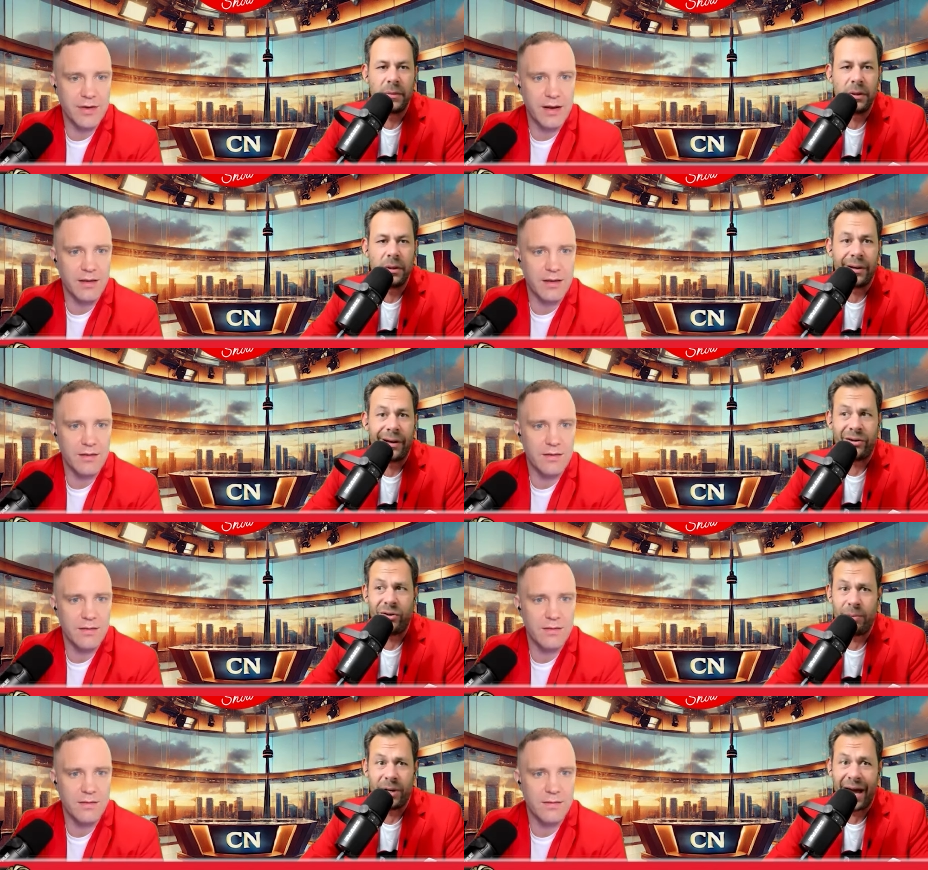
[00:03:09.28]
Speaker 1: getting? I
Speaker 2: don't
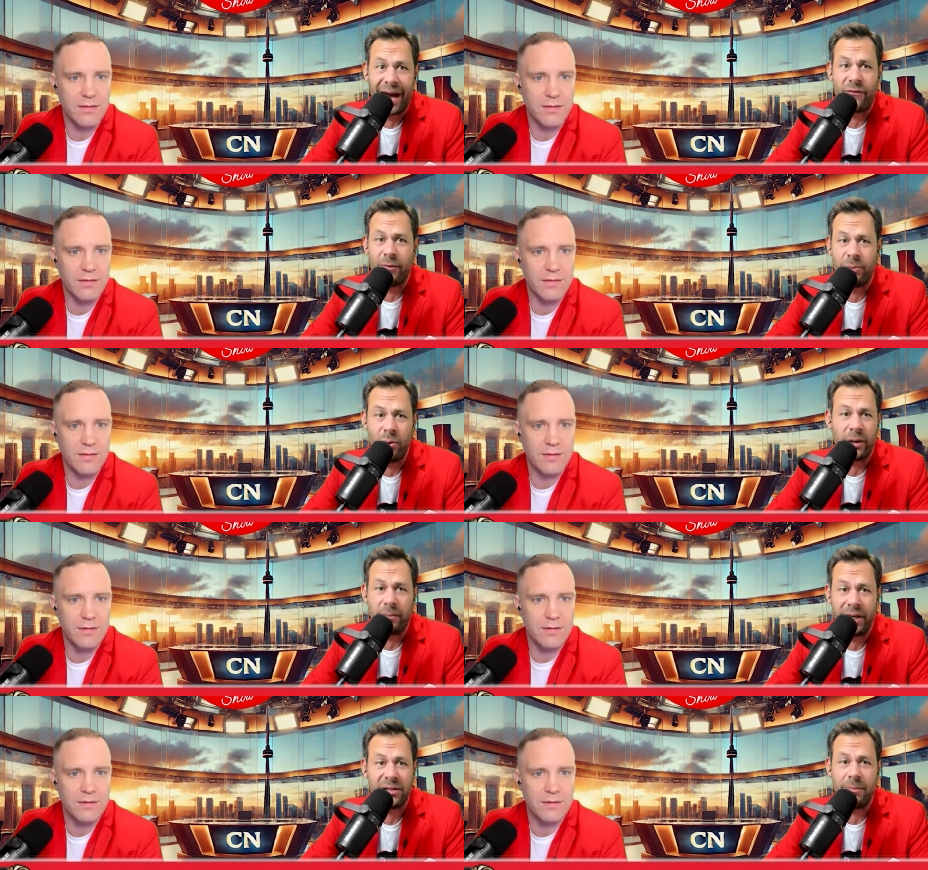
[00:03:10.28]
know, but half a point
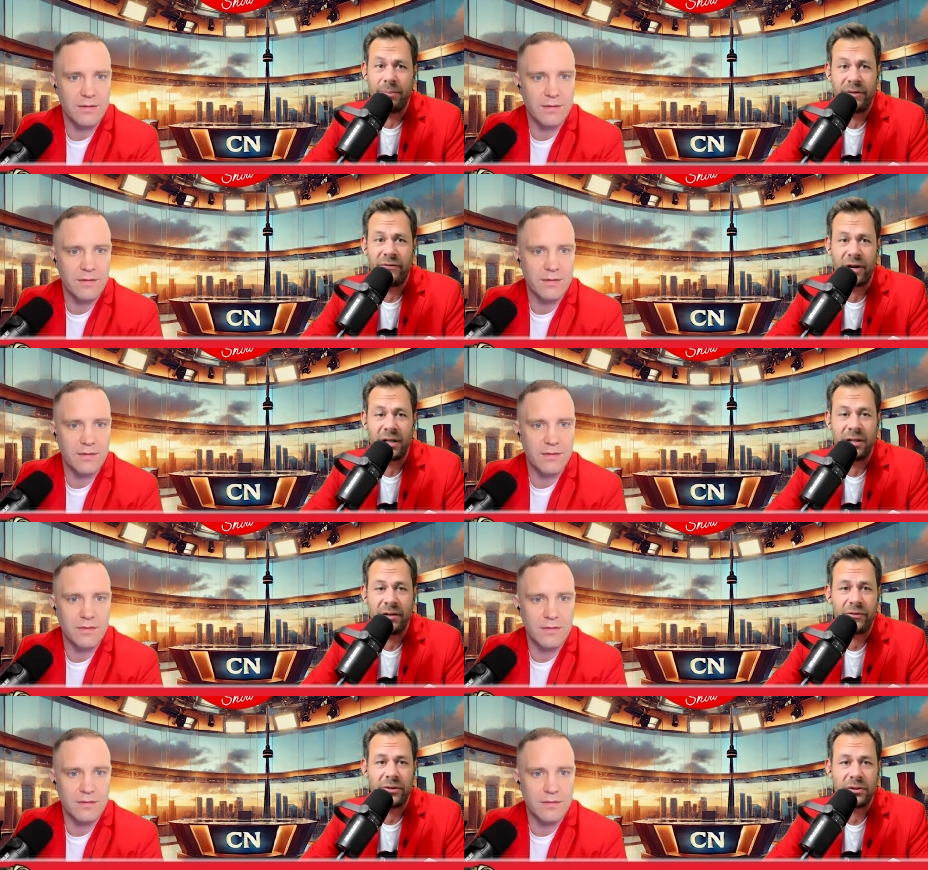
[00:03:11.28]
makes a big fucking
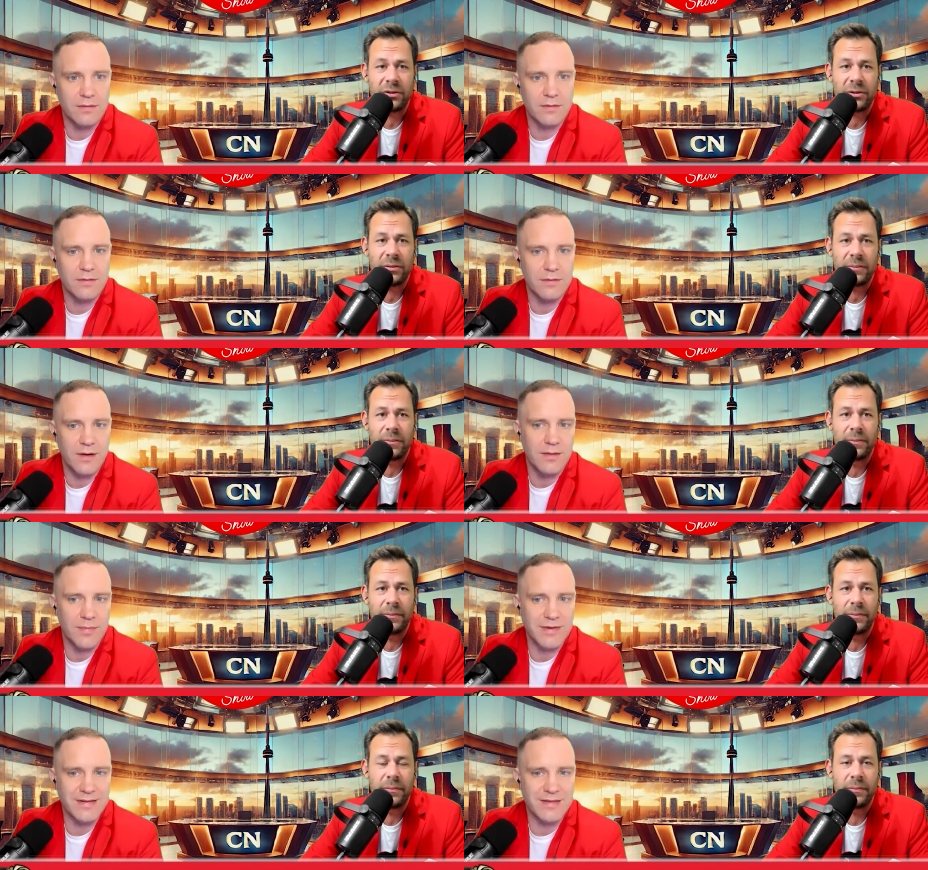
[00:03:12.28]
difference
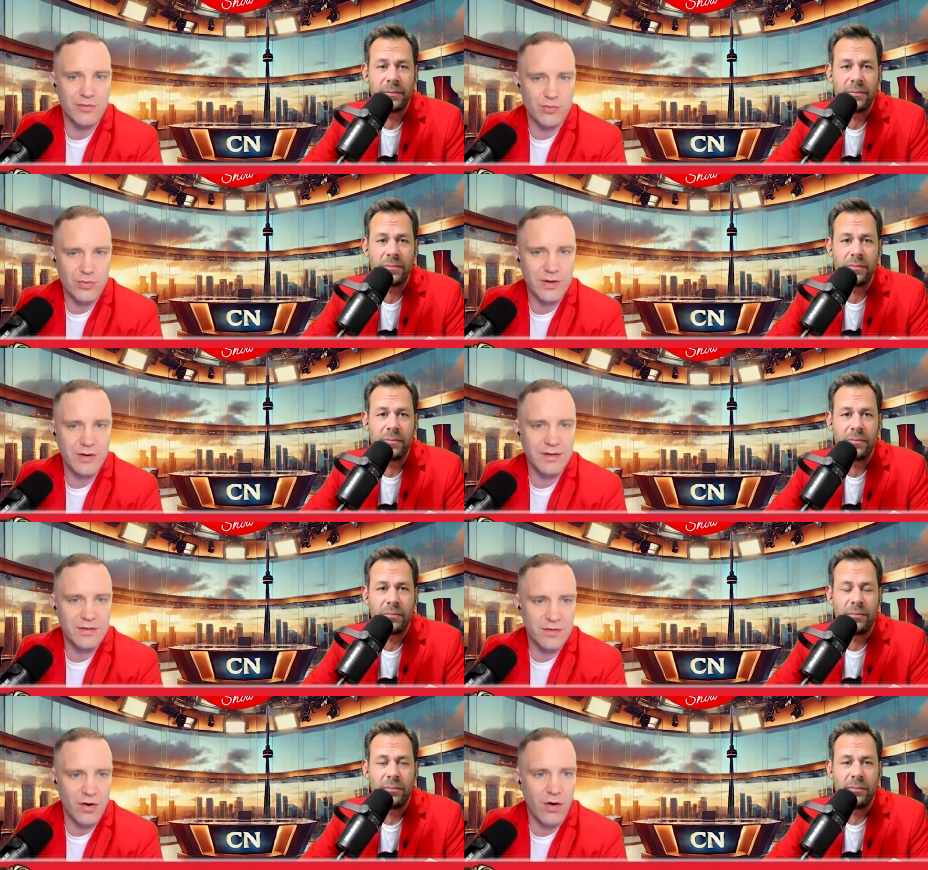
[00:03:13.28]
Speaker 1: but does this really
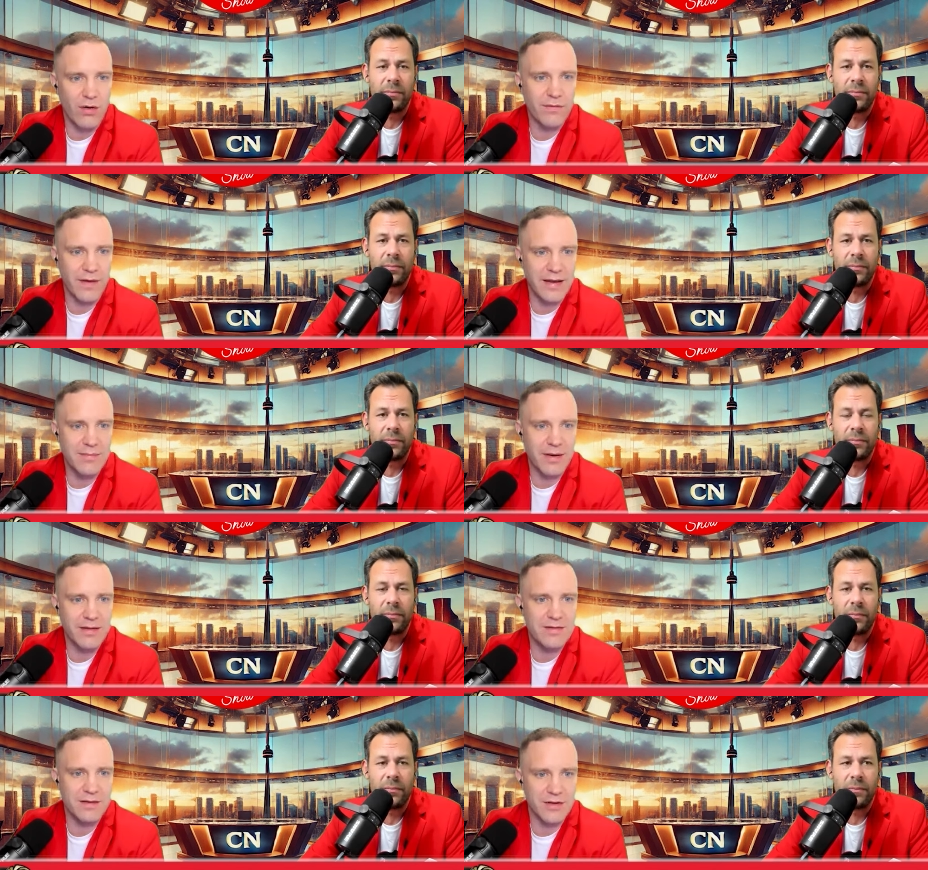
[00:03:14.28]
solve
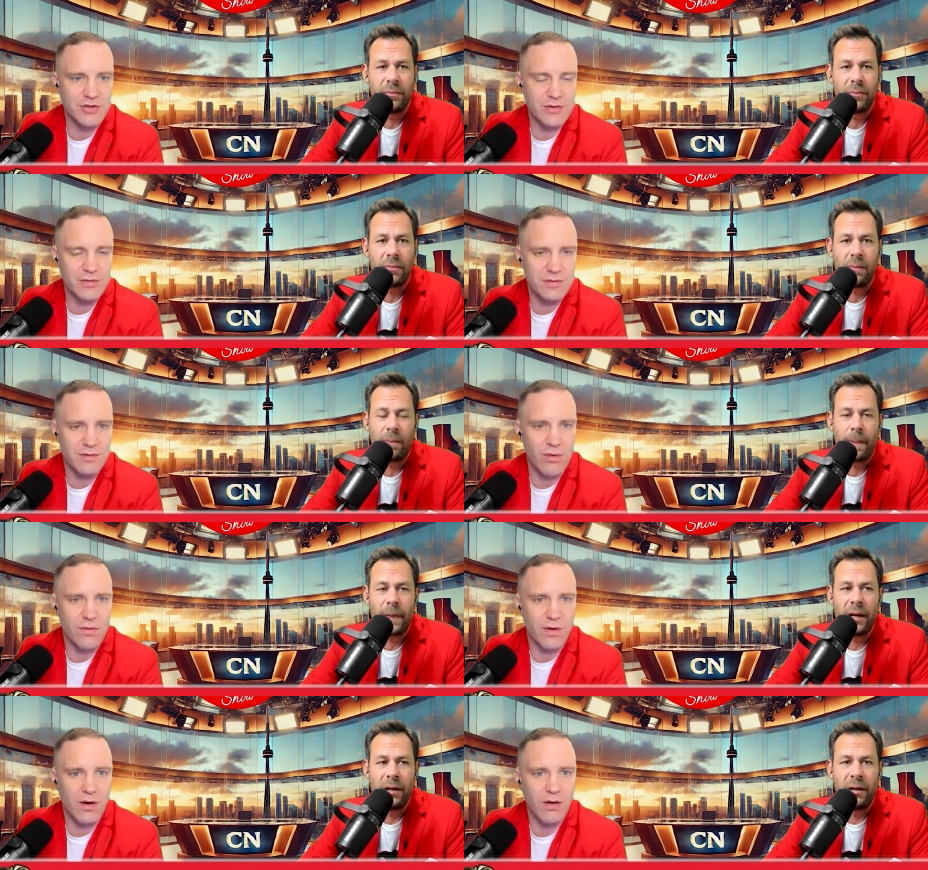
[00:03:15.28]
anybody's issues
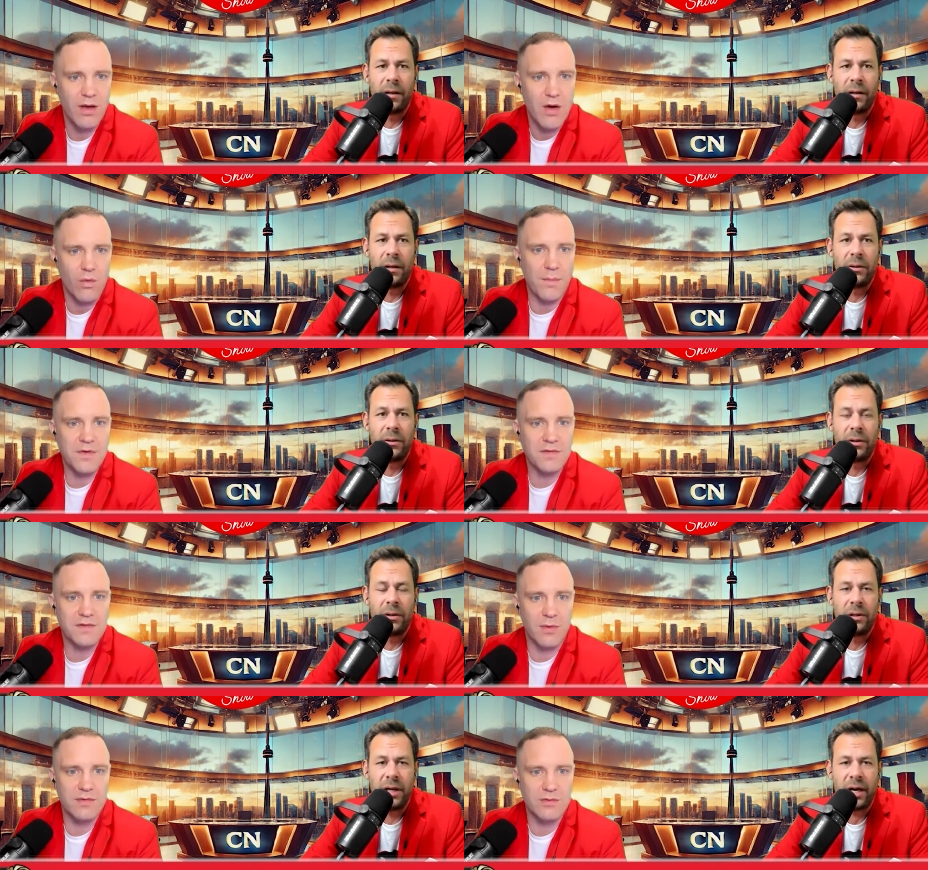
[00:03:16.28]
overall? What if
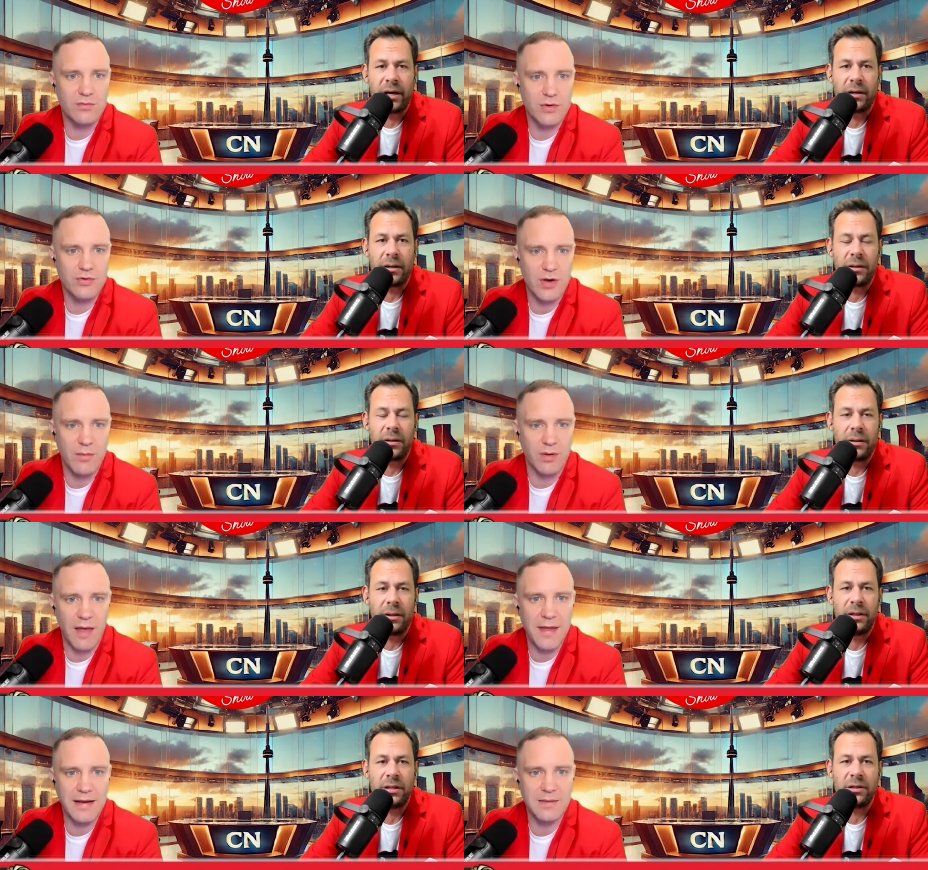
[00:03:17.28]
someone's yeah, in real trouble and
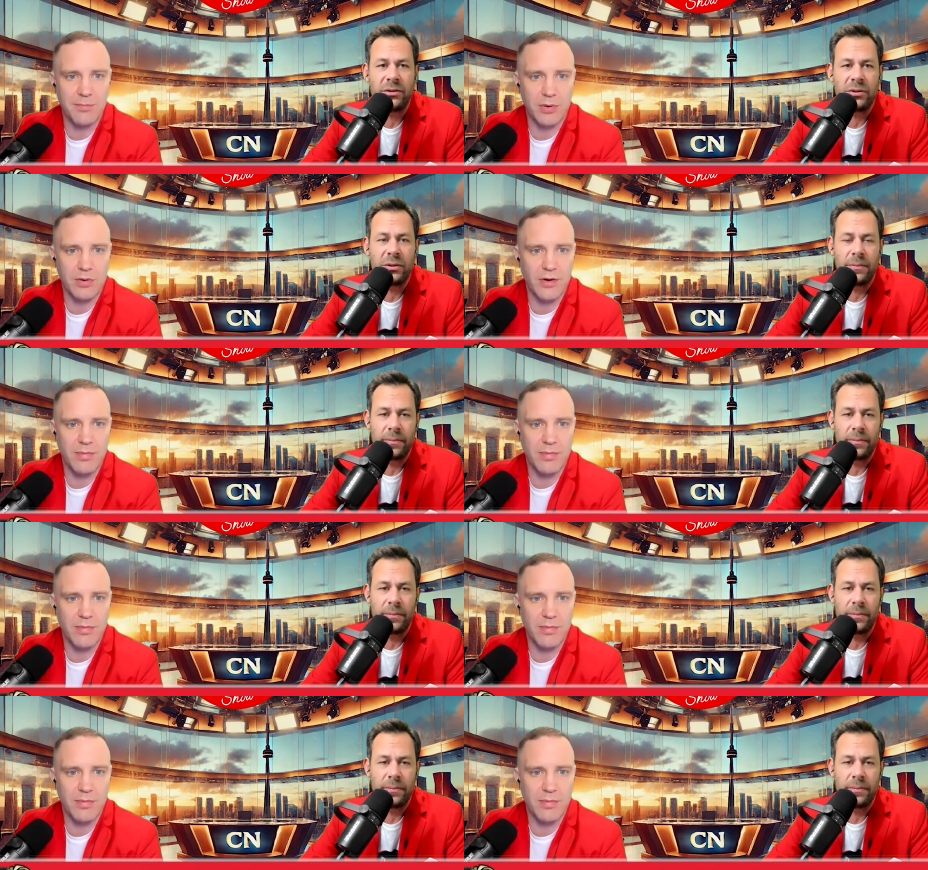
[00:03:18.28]
they need to pull out a